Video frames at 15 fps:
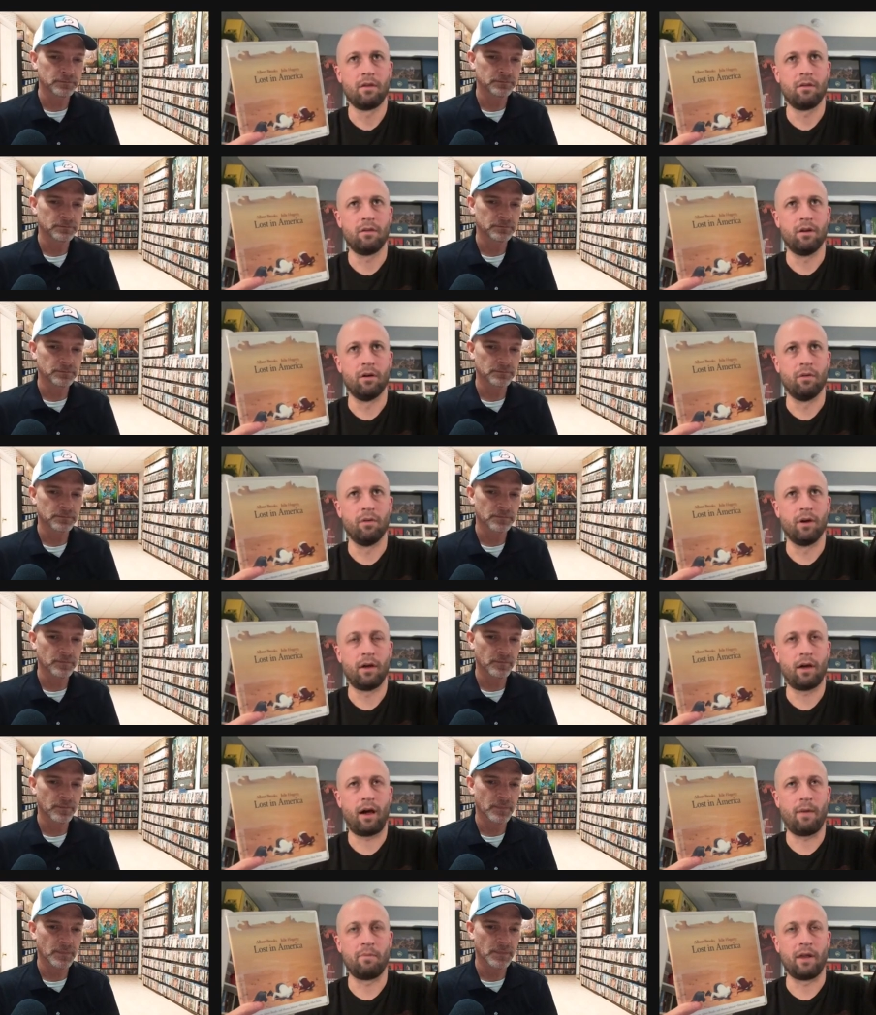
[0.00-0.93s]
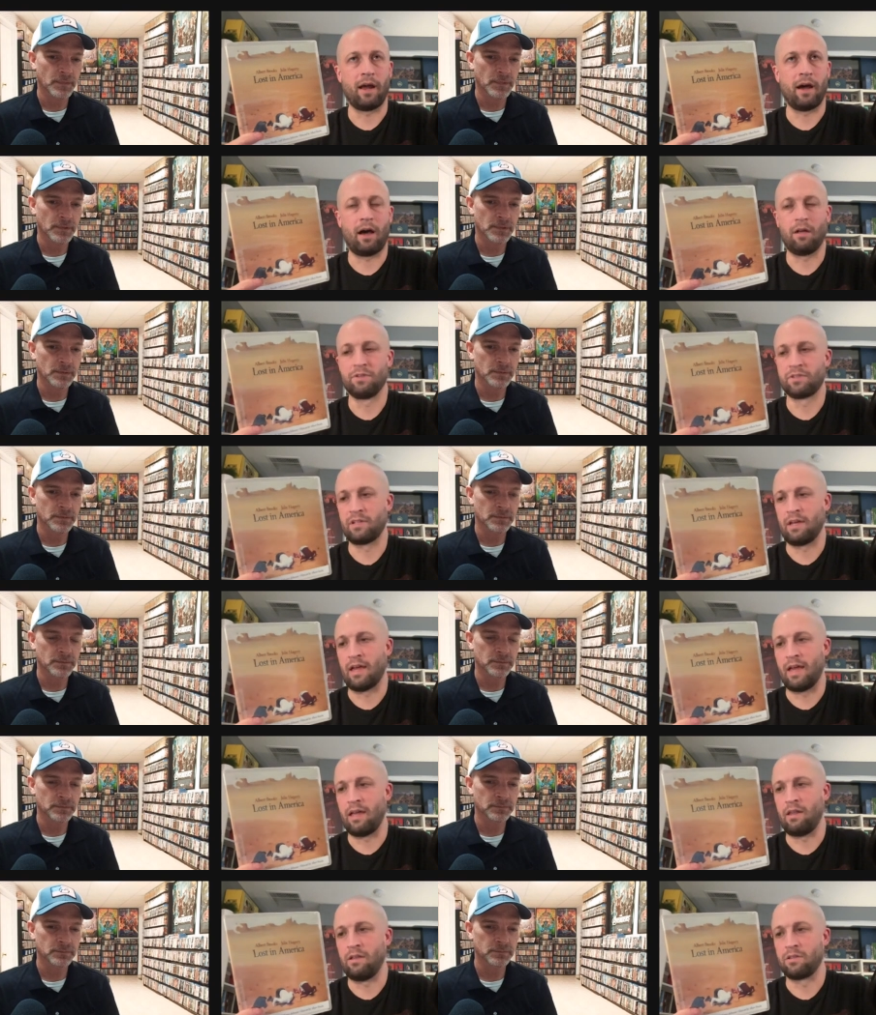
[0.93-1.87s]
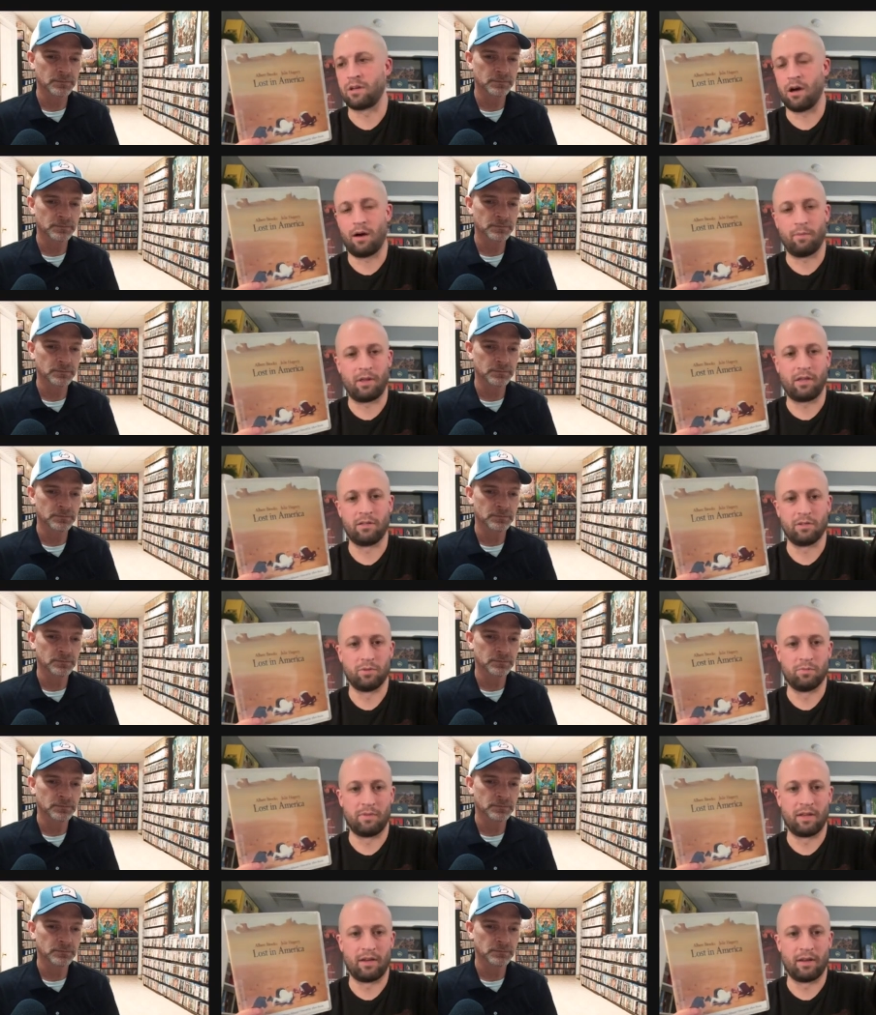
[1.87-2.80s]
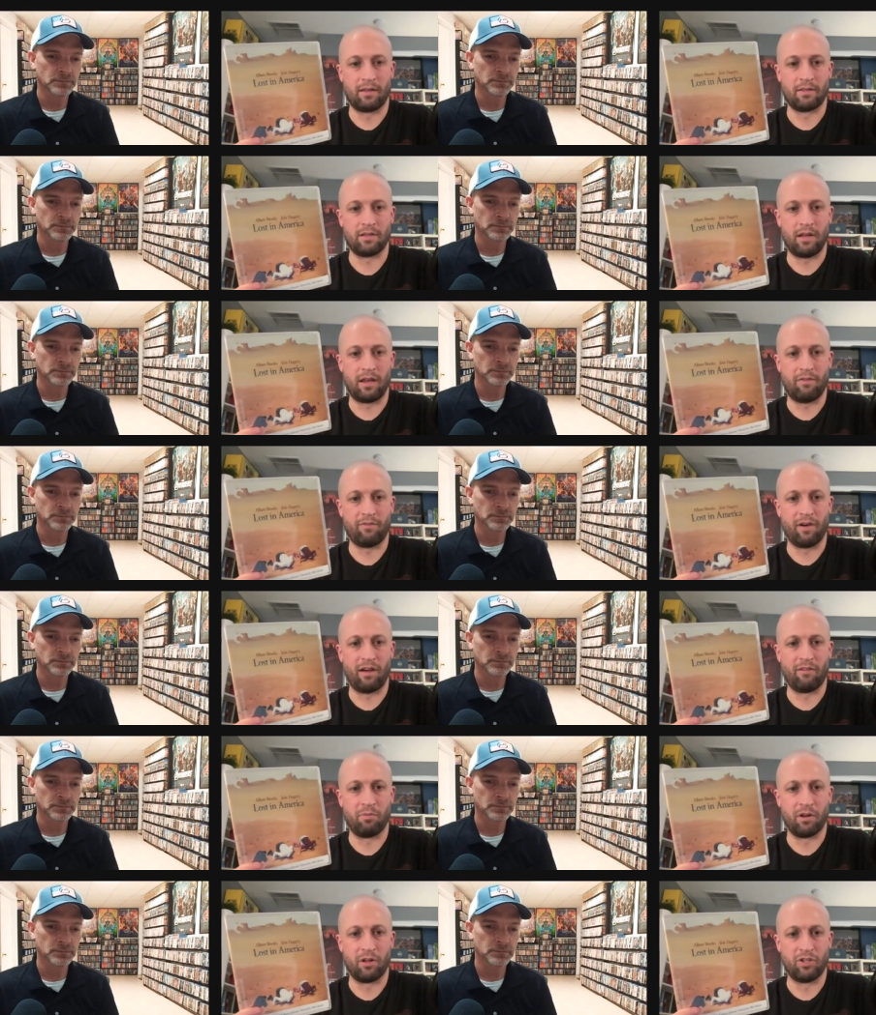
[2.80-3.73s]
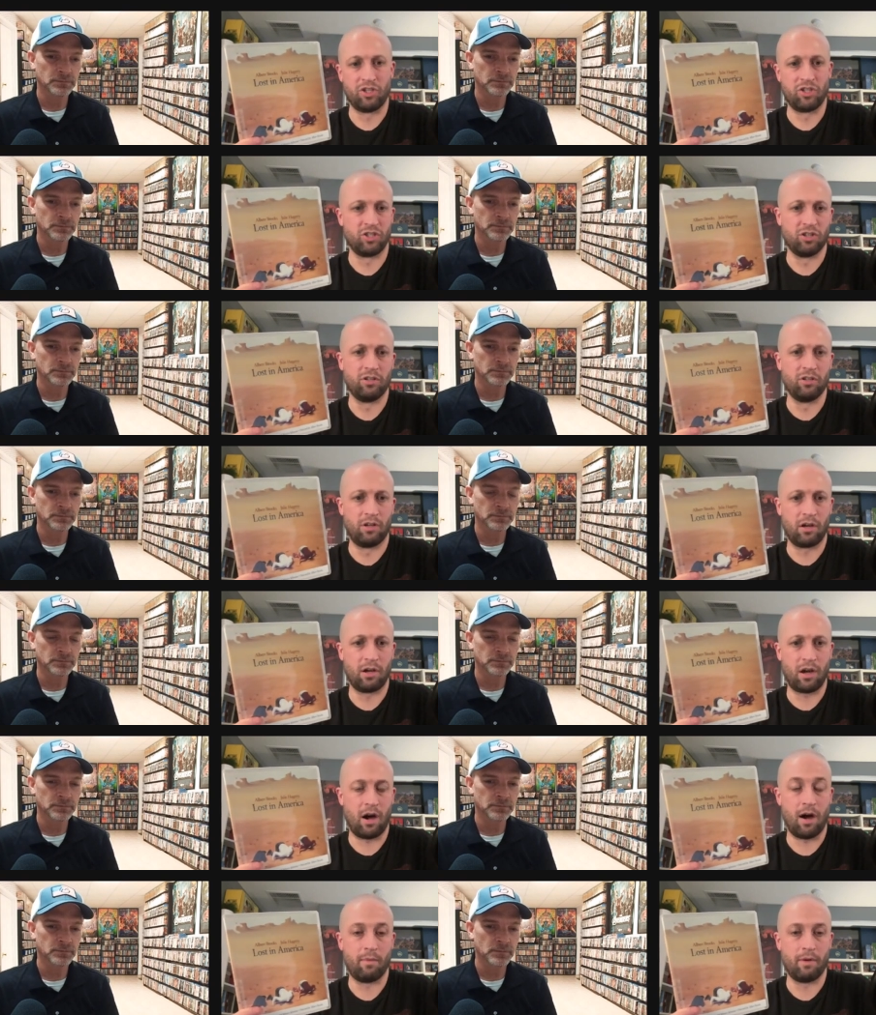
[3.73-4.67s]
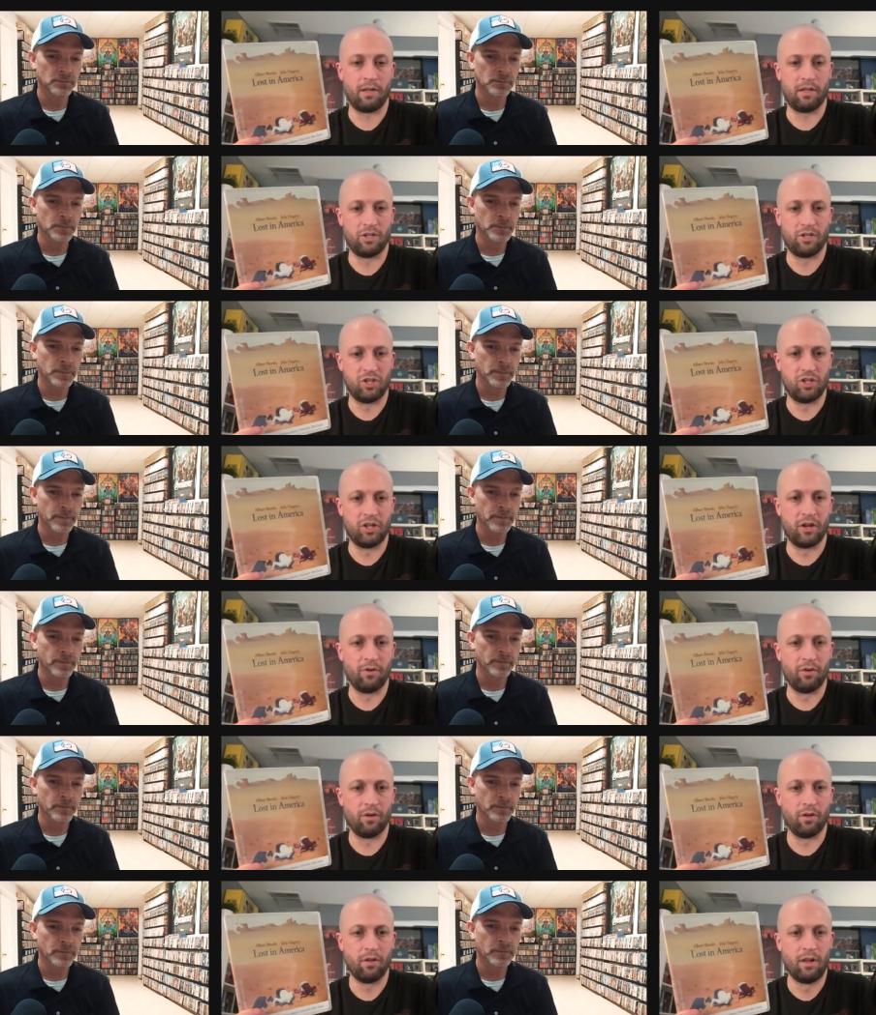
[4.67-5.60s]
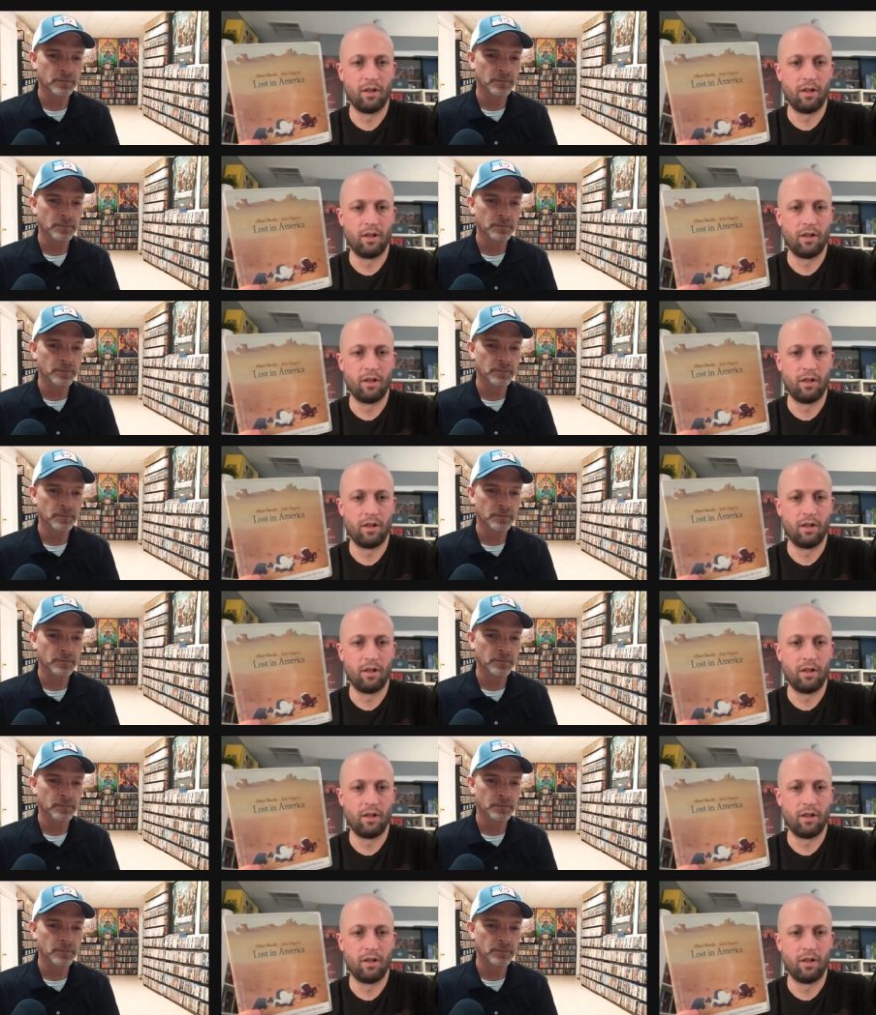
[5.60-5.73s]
Speaker 1: you know, I mean, I, I'll say eighties comedy because it was made in nineteen eighty-five, but it's just a good comedy in general.